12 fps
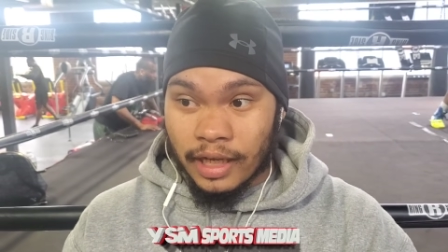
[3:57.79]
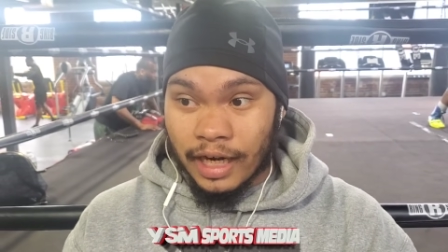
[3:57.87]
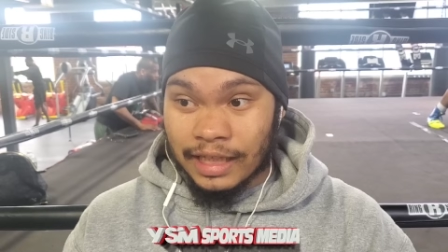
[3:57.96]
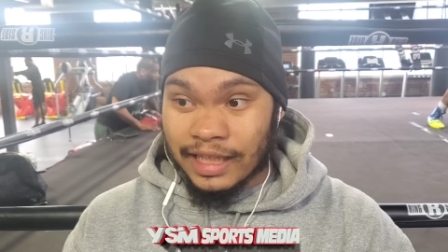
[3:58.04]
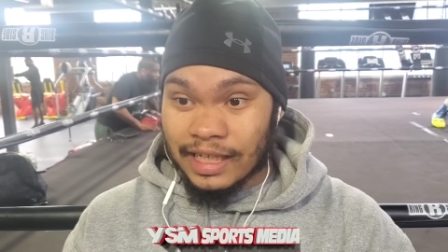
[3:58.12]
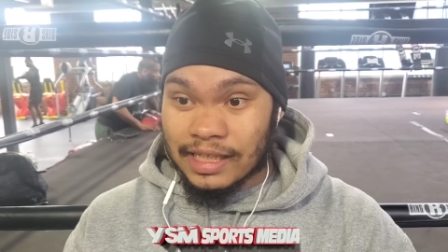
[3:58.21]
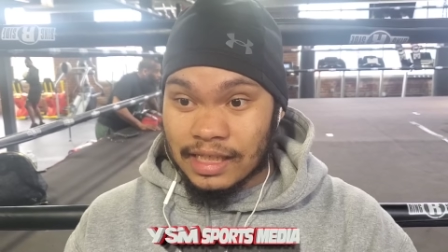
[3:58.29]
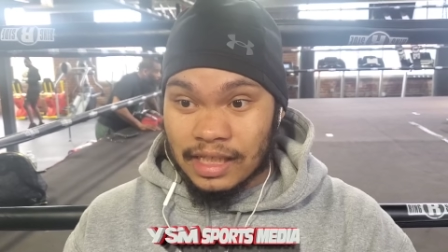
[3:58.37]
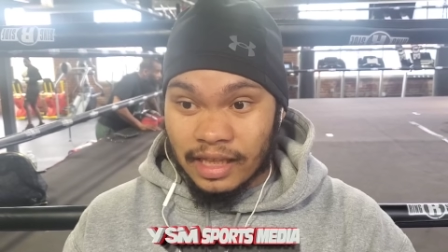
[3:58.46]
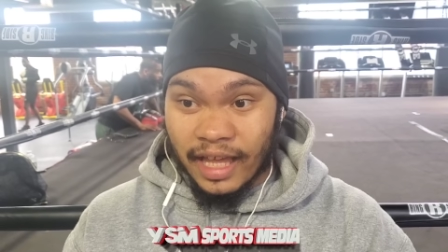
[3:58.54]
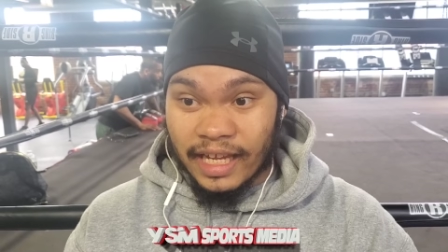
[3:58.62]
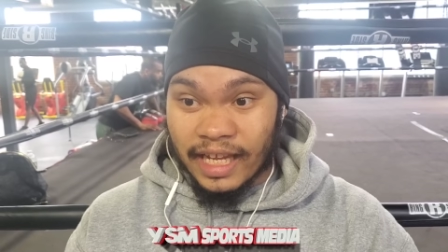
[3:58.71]
And I think
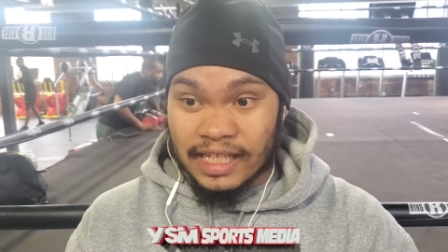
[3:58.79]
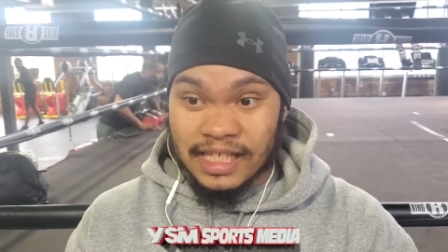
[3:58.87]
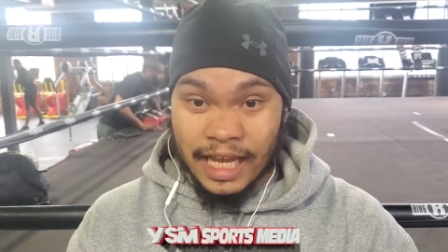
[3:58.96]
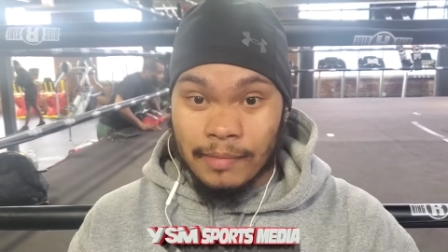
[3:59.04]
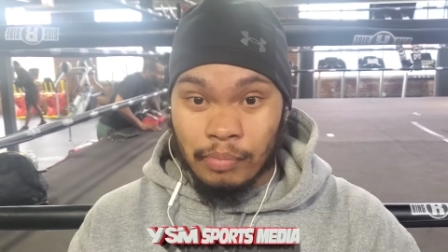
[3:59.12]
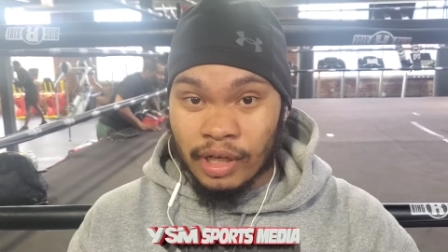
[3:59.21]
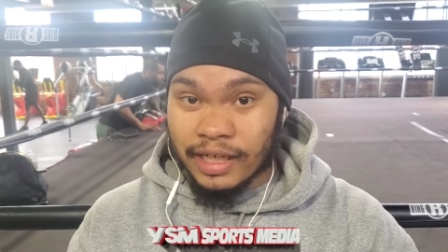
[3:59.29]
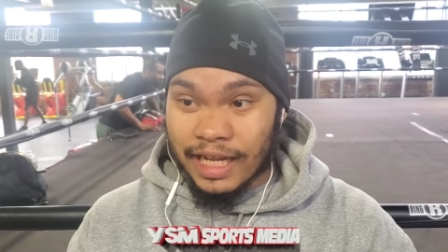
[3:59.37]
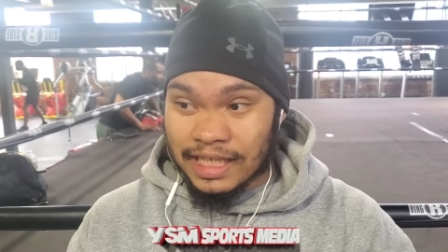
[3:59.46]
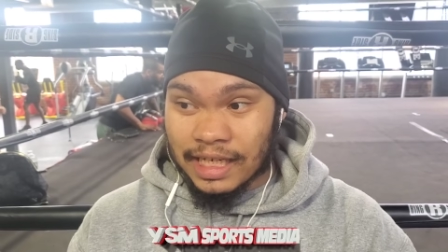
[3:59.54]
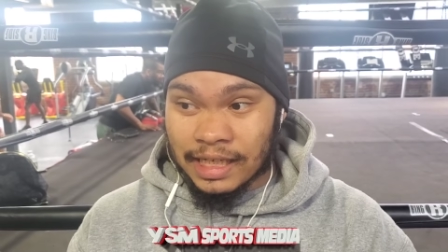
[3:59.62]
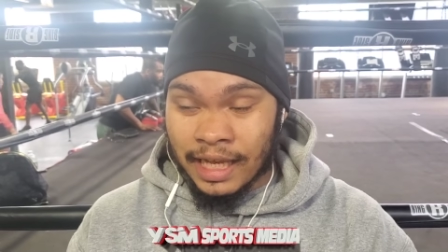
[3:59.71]
like a Tank bring
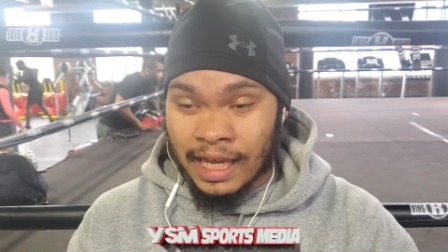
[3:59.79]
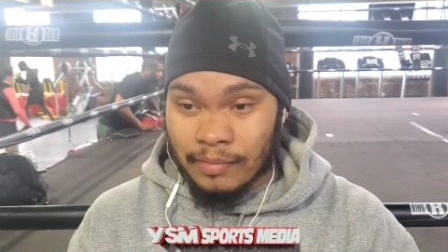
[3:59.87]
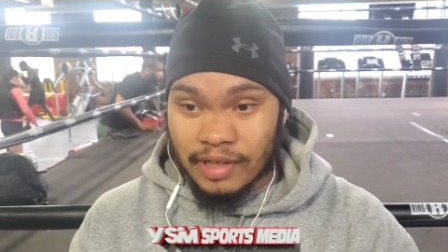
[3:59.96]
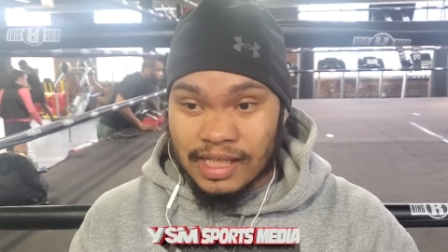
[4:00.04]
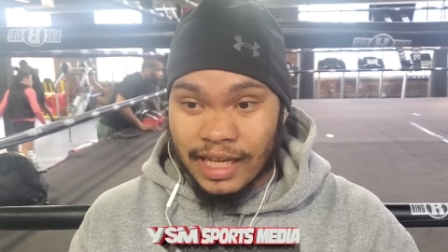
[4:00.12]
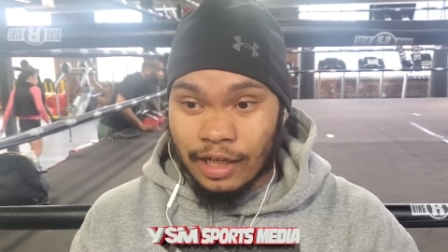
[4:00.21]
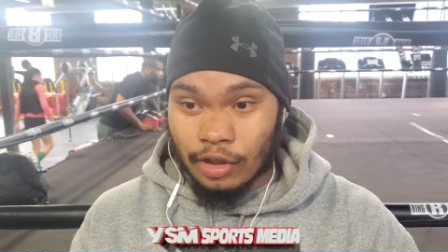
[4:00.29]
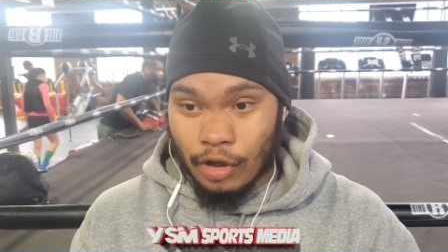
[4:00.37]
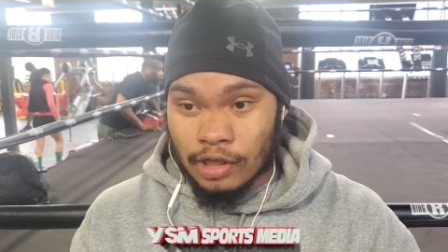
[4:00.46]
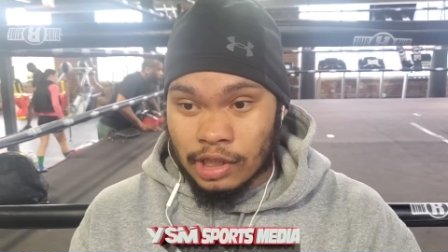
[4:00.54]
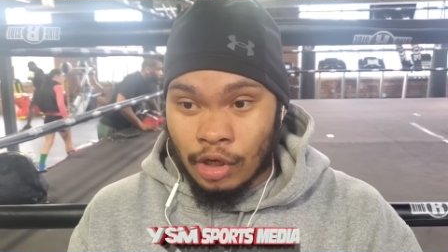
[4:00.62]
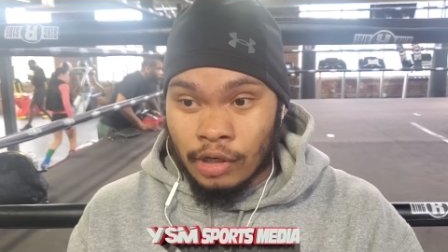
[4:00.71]
that to the game. It's like a
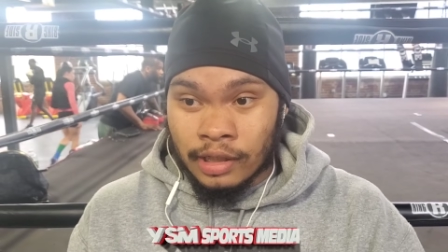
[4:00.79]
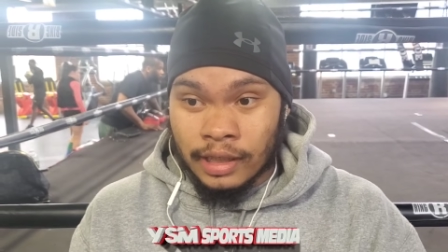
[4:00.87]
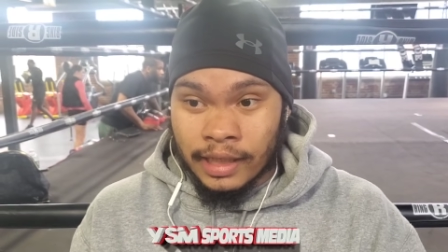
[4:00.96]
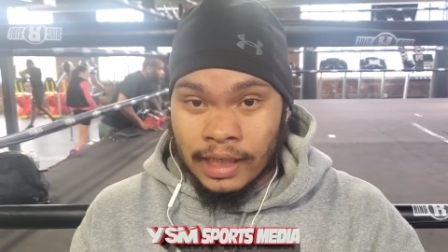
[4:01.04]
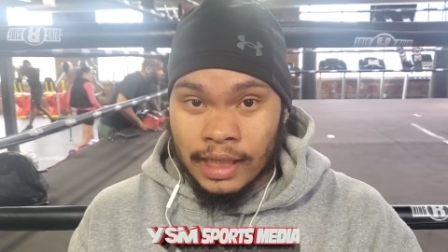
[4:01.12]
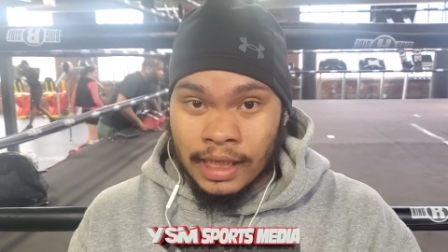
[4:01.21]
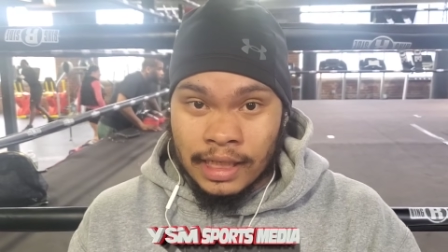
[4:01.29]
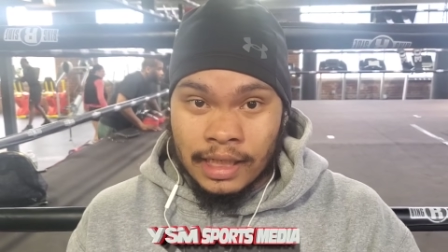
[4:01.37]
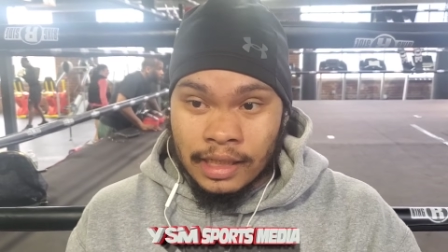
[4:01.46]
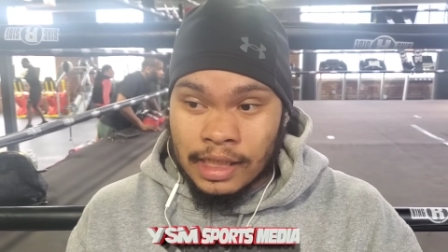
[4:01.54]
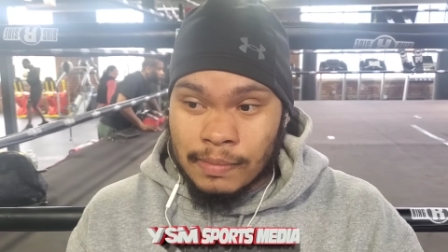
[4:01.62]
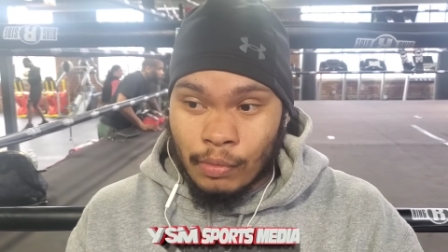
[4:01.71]
lost art in the, in the,
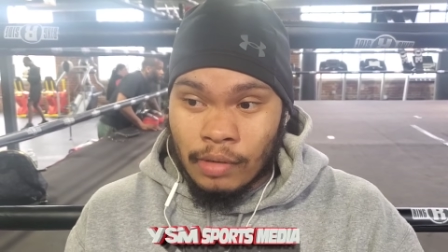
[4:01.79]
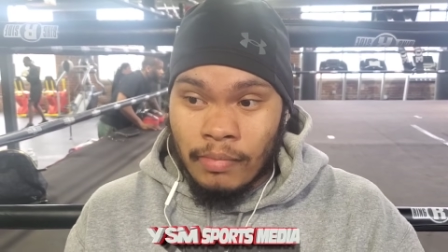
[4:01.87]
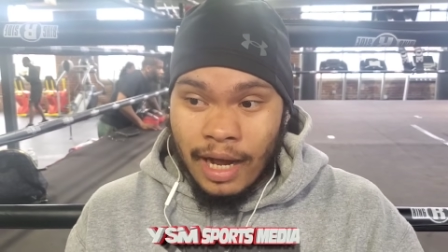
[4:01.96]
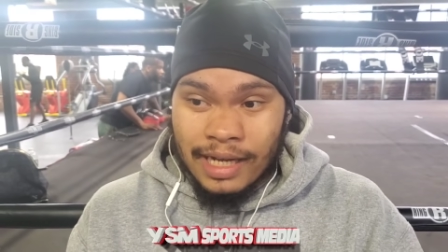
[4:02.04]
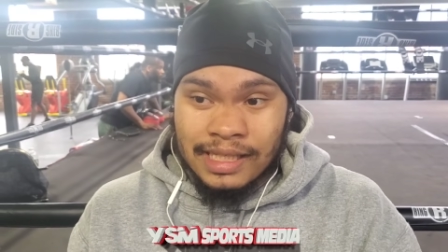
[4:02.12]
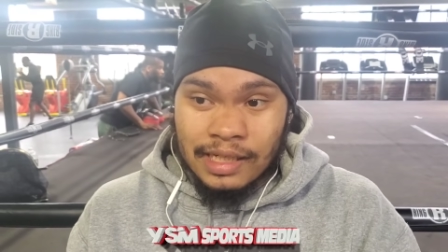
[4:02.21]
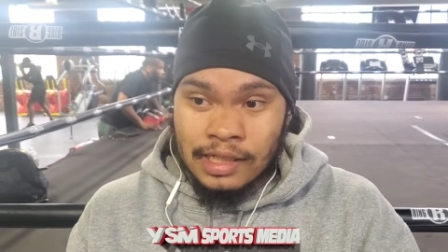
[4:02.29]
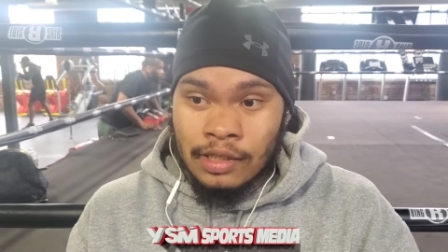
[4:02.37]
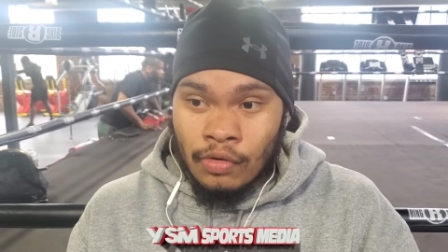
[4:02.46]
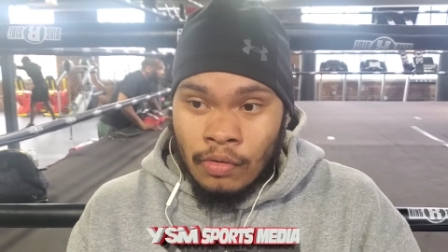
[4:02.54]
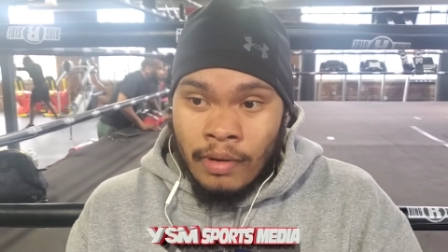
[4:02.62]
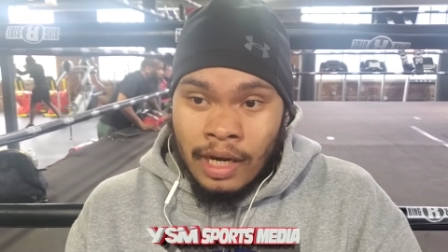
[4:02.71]
in the sport of boxing because
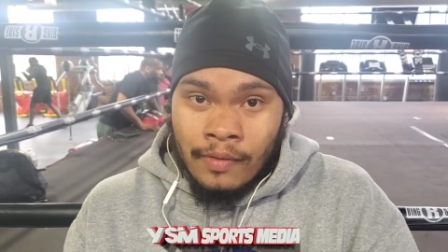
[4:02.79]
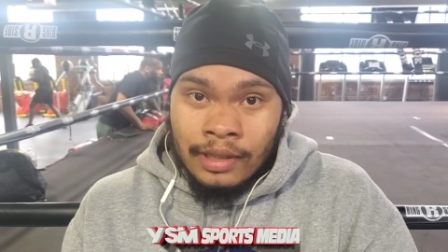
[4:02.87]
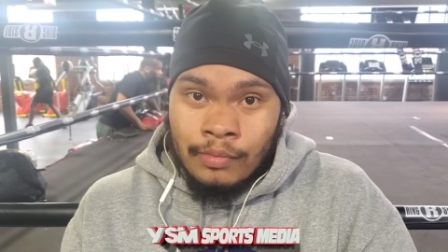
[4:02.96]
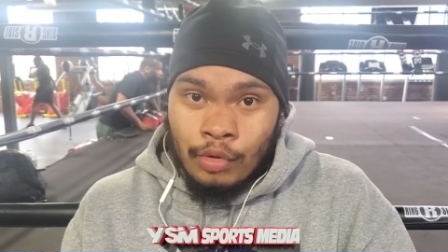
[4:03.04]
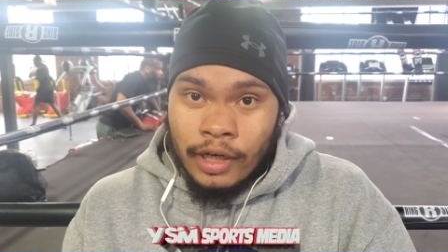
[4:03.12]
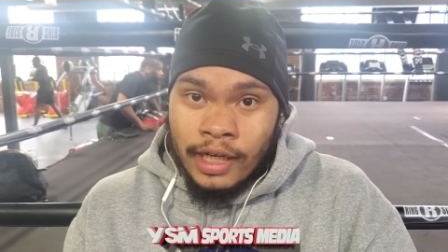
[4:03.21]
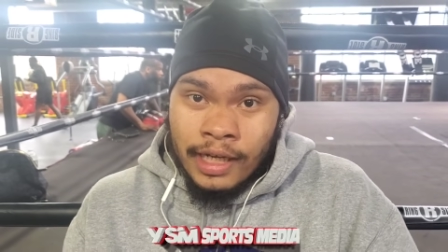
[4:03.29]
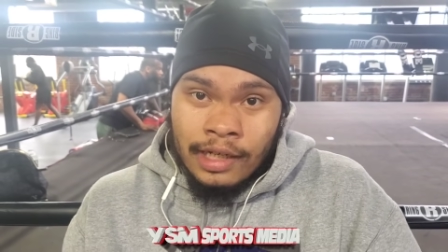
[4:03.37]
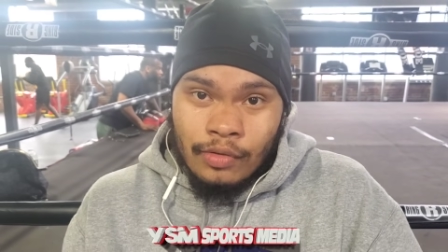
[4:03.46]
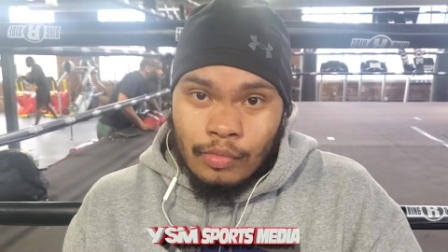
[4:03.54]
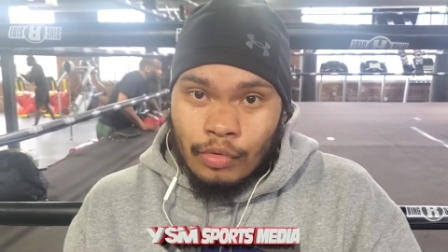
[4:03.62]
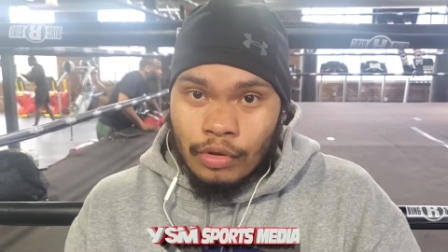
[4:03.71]
then nobody really knew their head